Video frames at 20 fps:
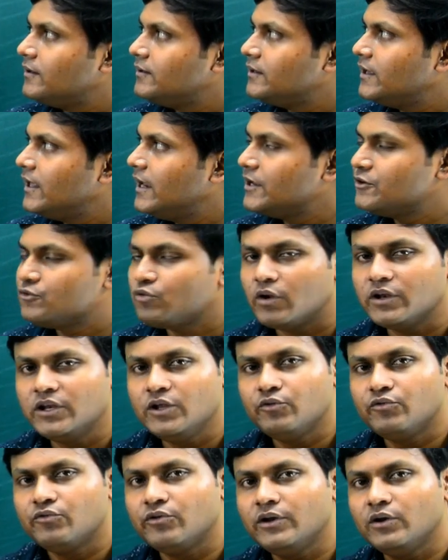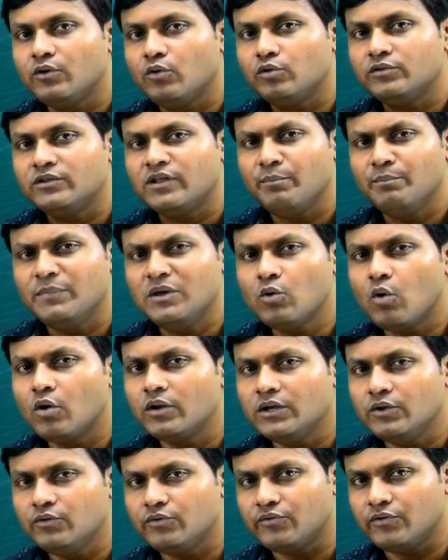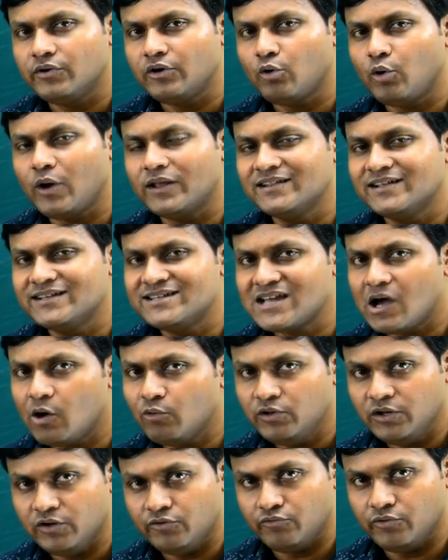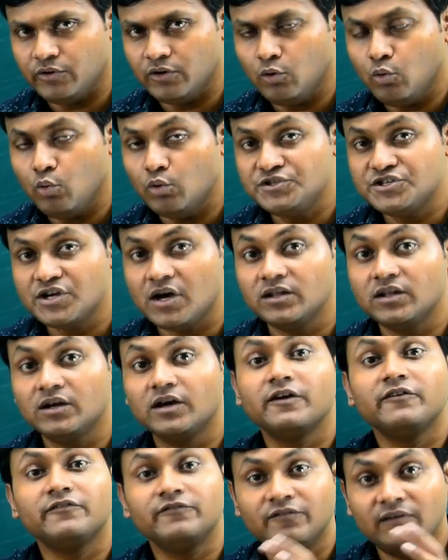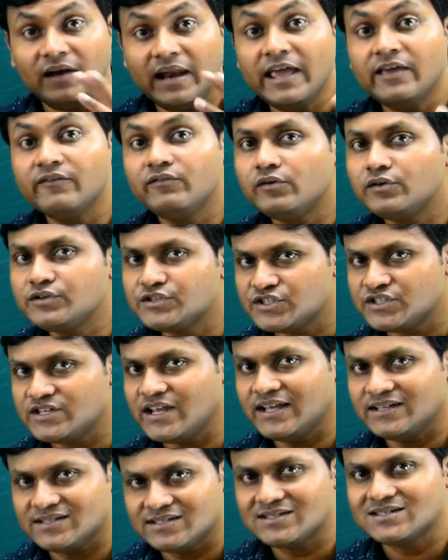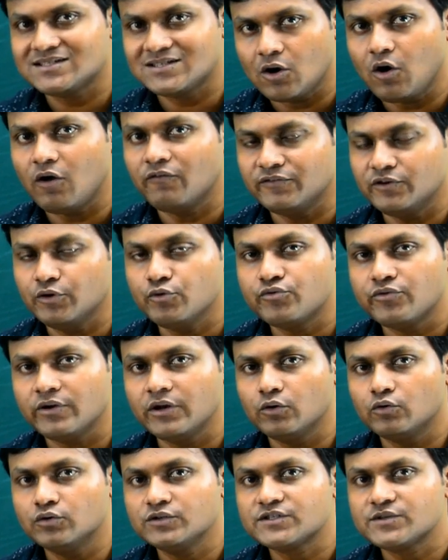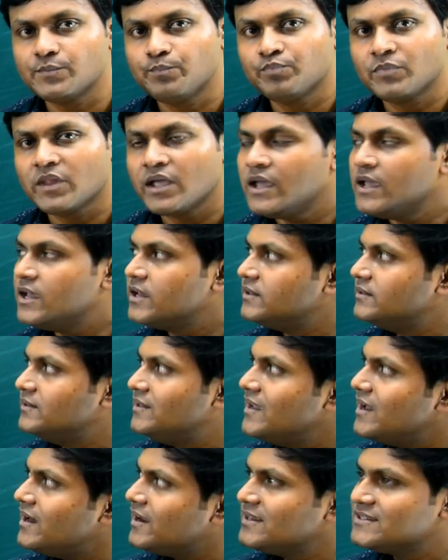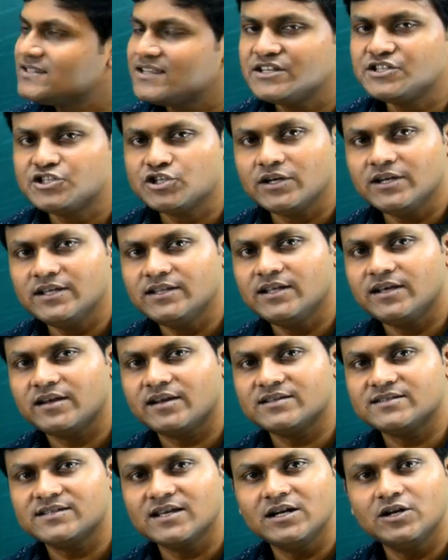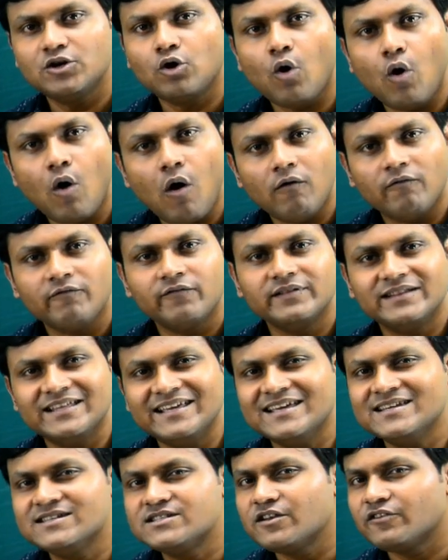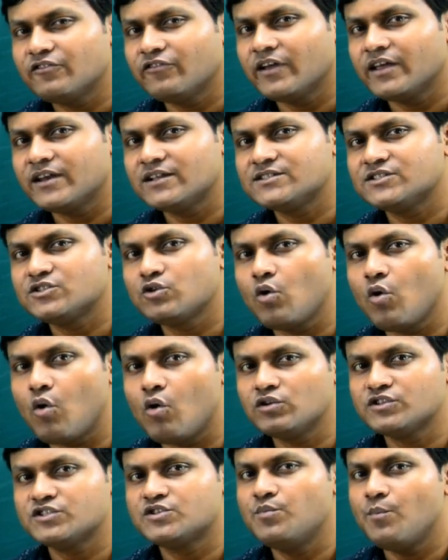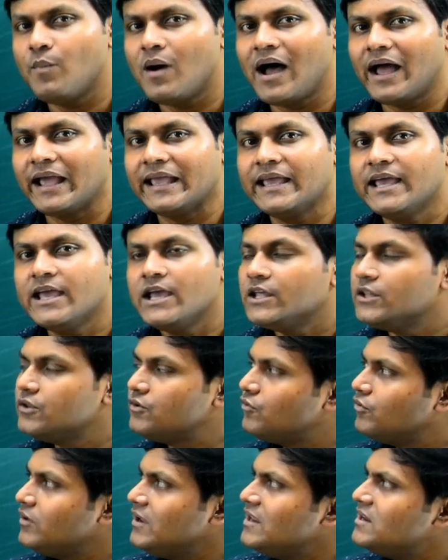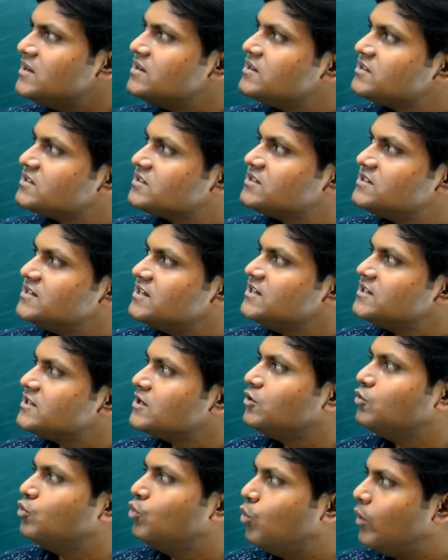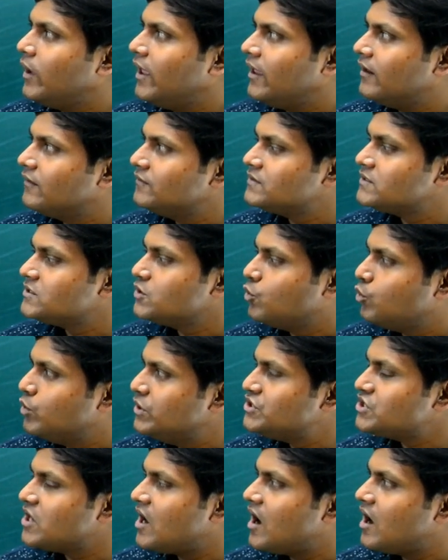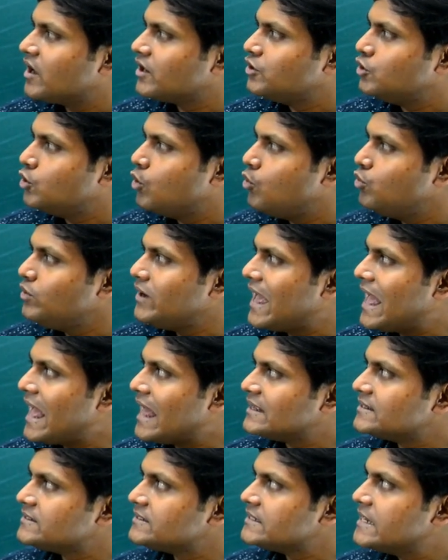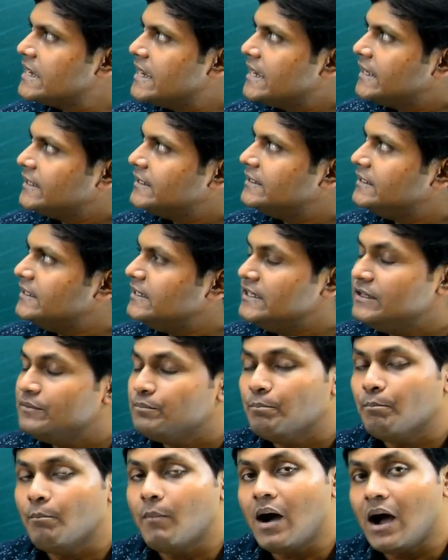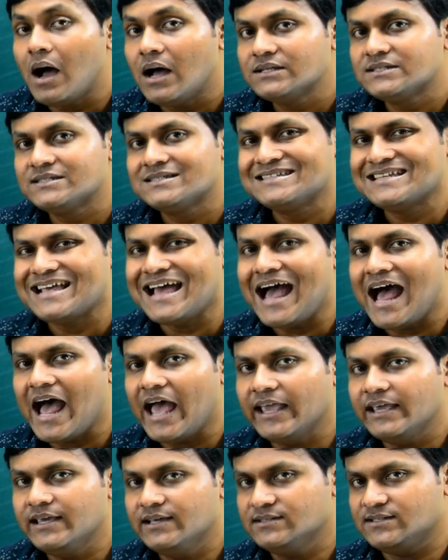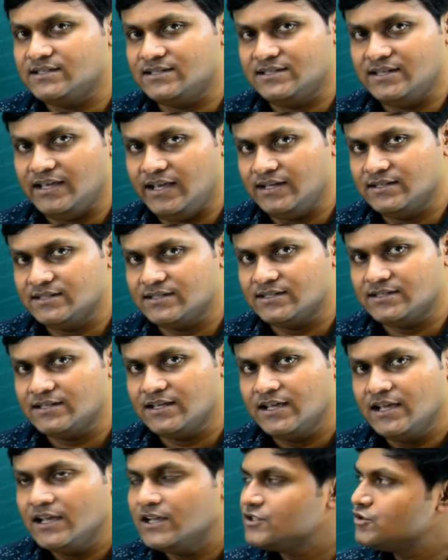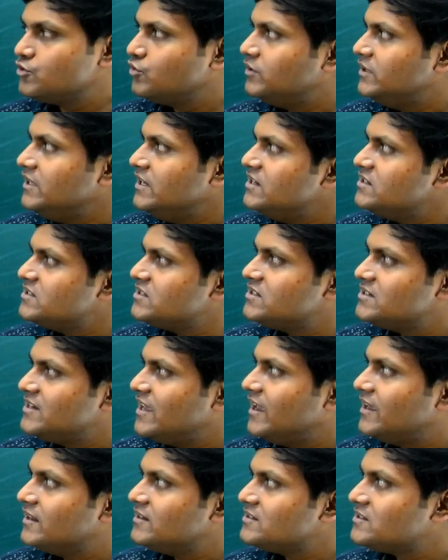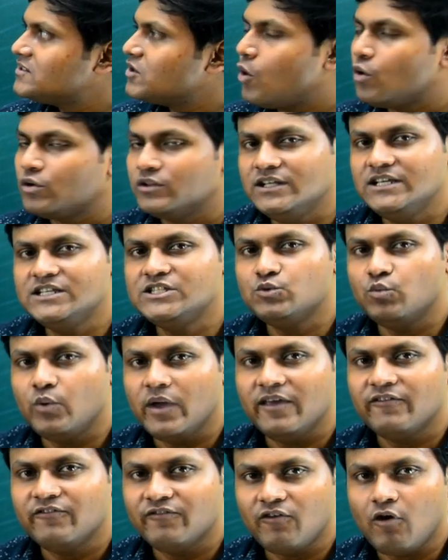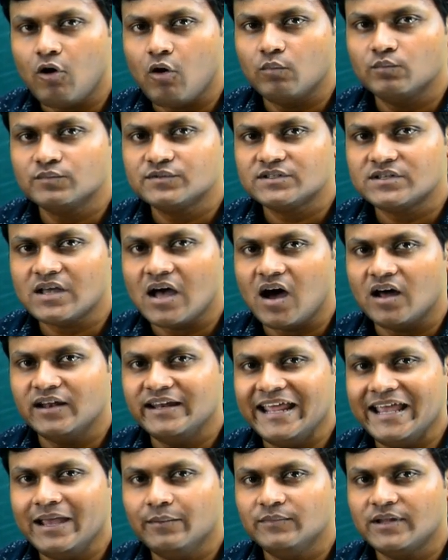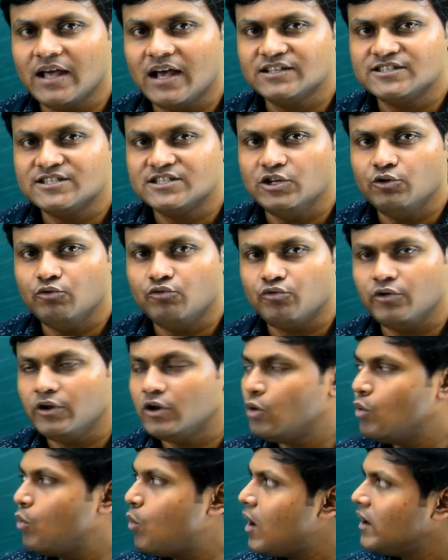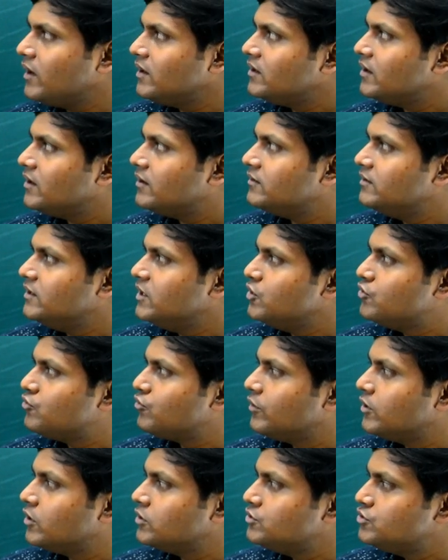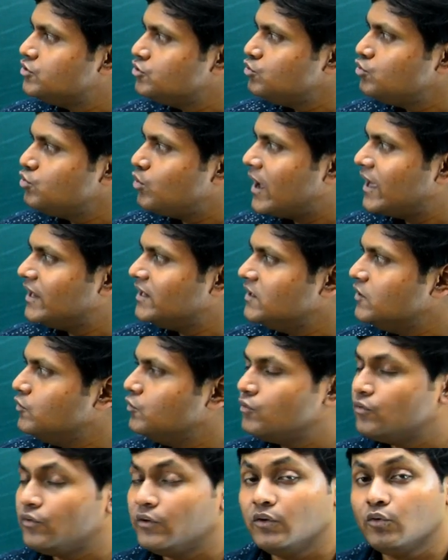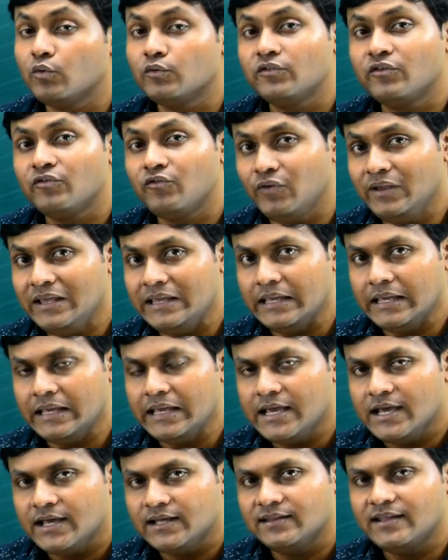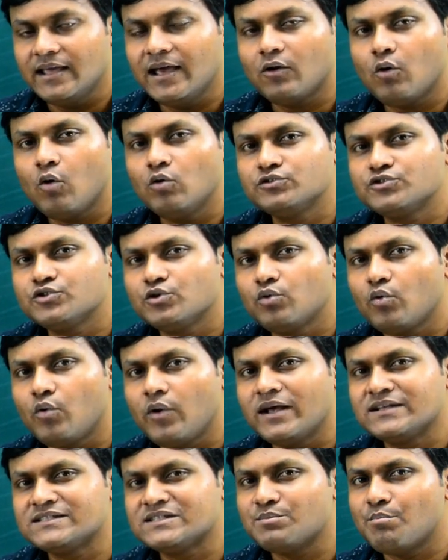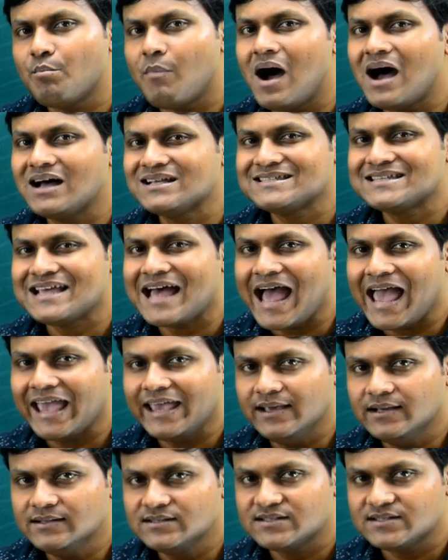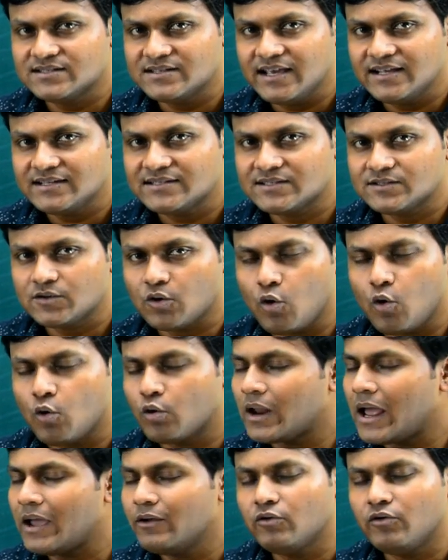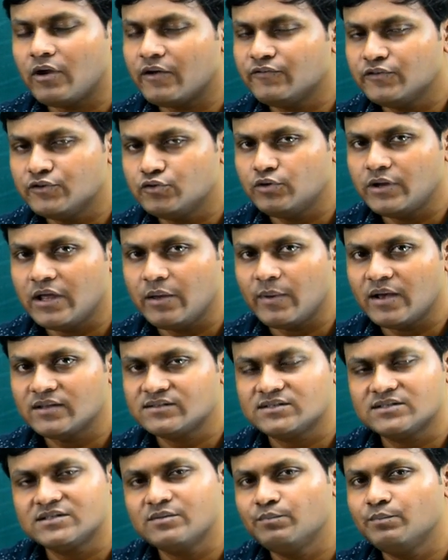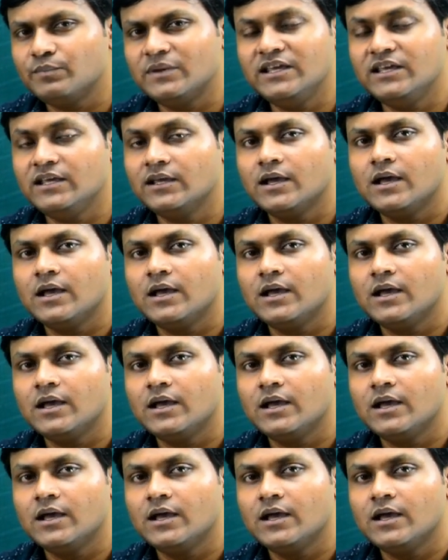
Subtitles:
electron neutrino, the muon neutrino, and the tau neutrino, which are the flavor states of neutrinos. They are essentially the result of the interference caused by three distinct waves, which are known as the mass eigenstates. So these states or these waveforms are named as neutrino 1, neutrino 2, and neutrino 3. They are also known as mass eigenstates, or I will refer to them as simply